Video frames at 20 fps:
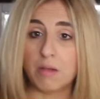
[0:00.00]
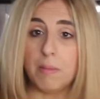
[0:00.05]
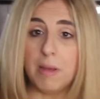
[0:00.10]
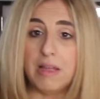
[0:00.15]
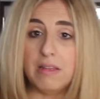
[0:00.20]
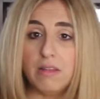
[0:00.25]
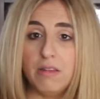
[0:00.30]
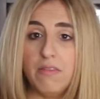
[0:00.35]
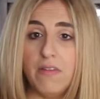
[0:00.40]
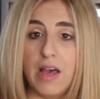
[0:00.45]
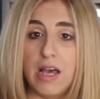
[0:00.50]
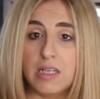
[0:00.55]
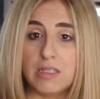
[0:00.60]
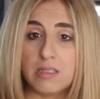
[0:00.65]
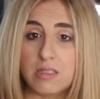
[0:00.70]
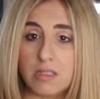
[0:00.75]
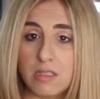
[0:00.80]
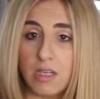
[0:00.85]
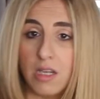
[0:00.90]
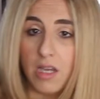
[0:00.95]
about the
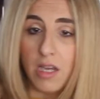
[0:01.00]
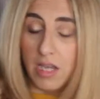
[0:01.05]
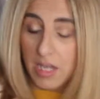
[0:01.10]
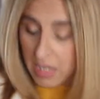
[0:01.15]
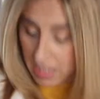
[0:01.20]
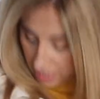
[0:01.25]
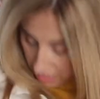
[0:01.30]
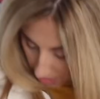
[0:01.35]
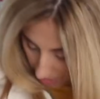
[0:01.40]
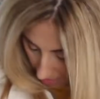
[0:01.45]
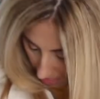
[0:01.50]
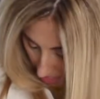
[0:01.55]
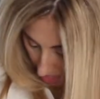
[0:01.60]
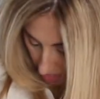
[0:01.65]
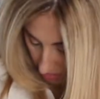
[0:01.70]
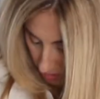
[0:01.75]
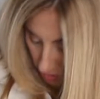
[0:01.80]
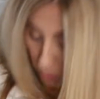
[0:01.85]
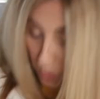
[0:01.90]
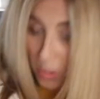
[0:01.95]
vest. It
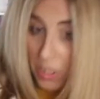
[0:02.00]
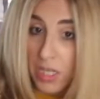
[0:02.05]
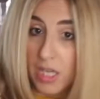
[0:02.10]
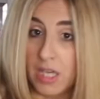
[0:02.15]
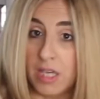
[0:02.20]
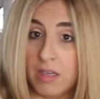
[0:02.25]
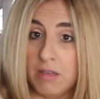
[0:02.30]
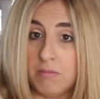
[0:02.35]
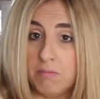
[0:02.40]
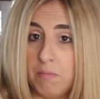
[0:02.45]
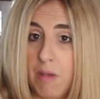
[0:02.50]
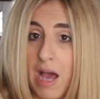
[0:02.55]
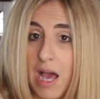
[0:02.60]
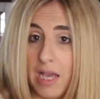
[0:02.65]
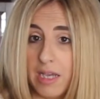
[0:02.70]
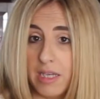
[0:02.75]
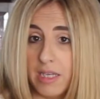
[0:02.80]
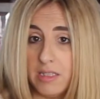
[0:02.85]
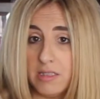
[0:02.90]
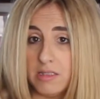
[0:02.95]
has working
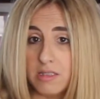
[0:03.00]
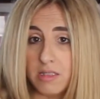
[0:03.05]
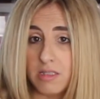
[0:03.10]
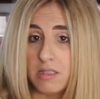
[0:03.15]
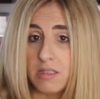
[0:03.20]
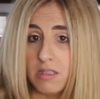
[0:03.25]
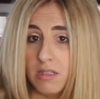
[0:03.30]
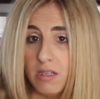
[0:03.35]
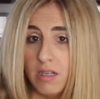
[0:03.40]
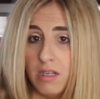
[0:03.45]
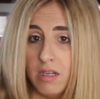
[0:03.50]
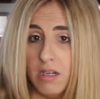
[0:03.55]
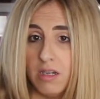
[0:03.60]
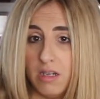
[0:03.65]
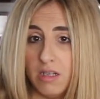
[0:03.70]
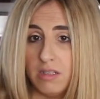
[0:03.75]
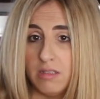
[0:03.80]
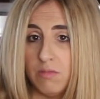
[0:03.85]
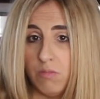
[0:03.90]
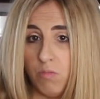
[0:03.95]
pockets,
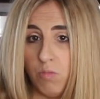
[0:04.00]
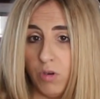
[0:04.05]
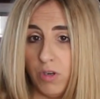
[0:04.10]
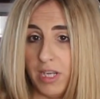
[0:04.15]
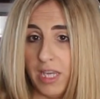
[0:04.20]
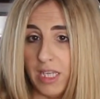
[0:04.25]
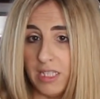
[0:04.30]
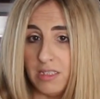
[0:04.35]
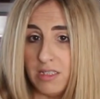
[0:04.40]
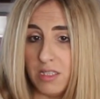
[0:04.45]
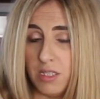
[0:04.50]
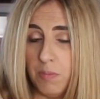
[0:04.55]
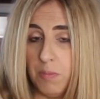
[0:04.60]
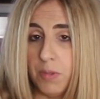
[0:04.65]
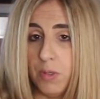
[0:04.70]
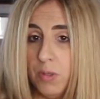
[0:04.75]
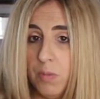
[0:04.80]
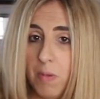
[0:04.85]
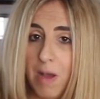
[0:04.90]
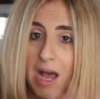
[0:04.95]
working
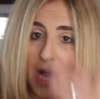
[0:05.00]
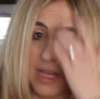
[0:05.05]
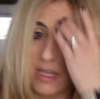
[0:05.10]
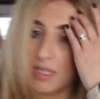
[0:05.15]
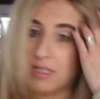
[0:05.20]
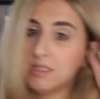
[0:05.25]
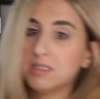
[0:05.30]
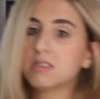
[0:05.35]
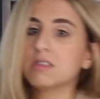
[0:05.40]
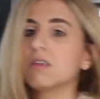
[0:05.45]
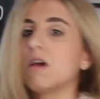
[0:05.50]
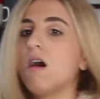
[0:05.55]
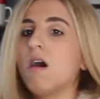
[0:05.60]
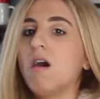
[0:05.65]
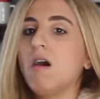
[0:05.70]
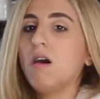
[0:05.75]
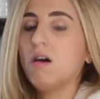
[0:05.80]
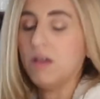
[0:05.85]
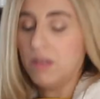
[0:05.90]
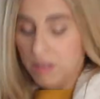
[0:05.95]
zippered pockets
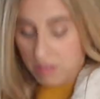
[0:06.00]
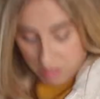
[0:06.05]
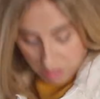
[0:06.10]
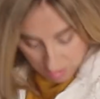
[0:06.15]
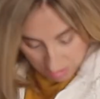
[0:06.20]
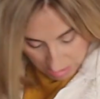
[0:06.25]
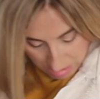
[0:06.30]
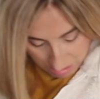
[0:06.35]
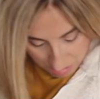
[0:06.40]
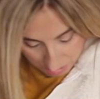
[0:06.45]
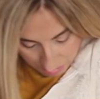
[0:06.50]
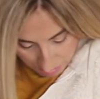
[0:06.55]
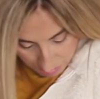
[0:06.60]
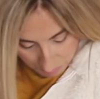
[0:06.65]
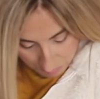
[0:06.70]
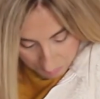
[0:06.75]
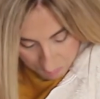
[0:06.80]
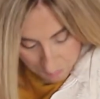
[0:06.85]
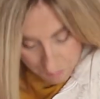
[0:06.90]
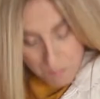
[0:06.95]
on
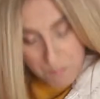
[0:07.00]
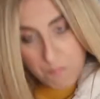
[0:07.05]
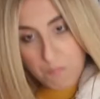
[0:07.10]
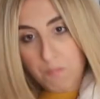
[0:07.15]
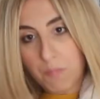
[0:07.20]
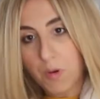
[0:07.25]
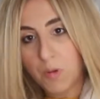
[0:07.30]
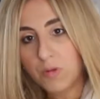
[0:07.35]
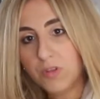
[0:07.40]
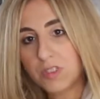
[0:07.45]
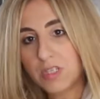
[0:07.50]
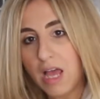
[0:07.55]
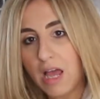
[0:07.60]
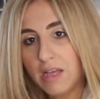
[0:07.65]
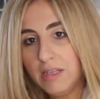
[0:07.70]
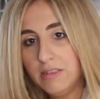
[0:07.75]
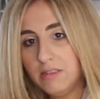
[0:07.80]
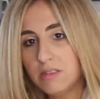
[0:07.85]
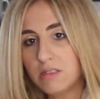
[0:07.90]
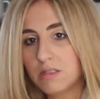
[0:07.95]
both
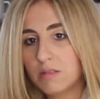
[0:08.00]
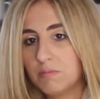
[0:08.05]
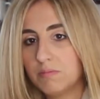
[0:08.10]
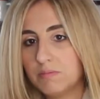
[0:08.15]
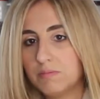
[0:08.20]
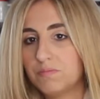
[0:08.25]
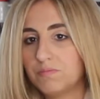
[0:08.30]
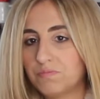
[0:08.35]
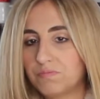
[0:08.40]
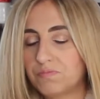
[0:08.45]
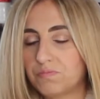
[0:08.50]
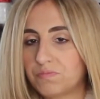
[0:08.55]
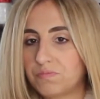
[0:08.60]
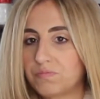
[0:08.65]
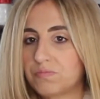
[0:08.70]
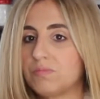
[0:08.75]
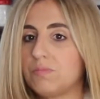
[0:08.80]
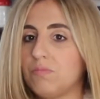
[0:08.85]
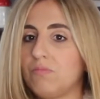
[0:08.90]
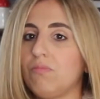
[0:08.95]
sides.
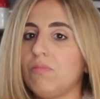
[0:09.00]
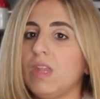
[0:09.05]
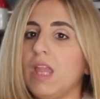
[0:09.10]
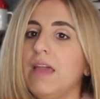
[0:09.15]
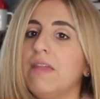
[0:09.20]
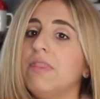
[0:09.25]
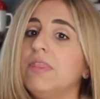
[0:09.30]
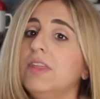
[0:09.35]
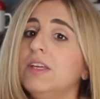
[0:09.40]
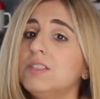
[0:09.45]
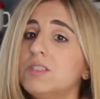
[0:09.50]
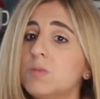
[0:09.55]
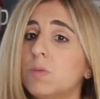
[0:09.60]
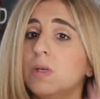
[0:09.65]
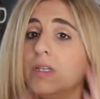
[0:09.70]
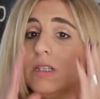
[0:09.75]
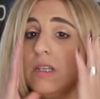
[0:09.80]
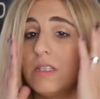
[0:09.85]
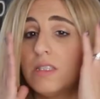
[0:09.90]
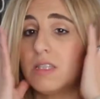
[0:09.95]
This
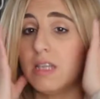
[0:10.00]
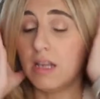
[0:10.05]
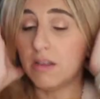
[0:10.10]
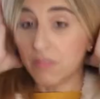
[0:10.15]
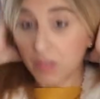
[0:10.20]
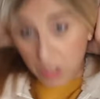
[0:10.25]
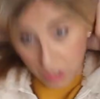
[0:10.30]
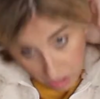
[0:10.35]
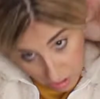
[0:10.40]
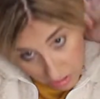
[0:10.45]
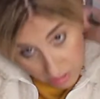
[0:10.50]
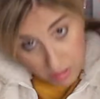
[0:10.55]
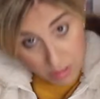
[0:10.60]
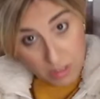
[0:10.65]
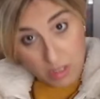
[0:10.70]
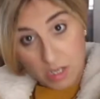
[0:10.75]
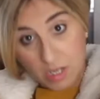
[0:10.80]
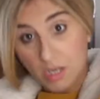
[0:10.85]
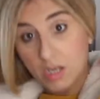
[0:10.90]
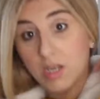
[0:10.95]
one doesn't have a hood.
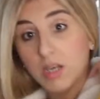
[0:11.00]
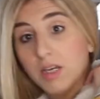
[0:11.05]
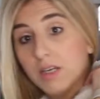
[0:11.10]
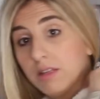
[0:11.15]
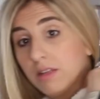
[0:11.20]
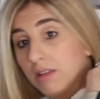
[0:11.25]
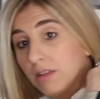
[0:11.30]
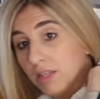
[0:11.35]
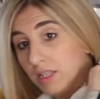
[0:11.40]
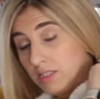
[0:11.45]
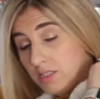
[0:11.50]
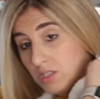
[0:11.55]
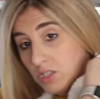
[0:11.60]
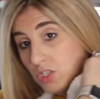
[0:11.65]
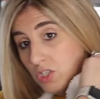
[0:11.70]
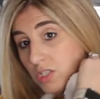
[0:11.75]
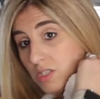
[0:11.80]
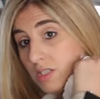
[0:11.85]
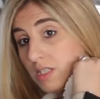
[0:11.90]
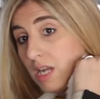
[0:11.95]
This
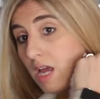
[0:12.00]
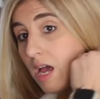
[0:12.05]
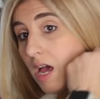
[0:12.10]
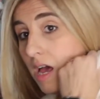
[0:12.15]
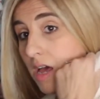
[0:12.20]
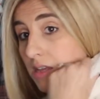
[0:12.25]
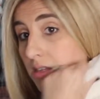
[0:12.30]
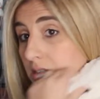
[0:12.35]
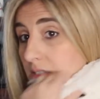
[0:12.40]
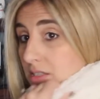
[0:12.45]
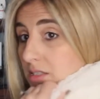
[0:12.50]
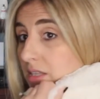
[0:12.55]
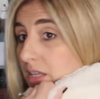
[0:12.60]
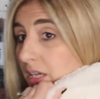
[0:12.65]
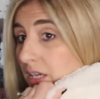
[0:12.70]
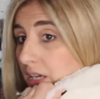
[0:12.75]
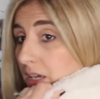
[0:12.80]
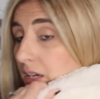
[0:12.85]
just has like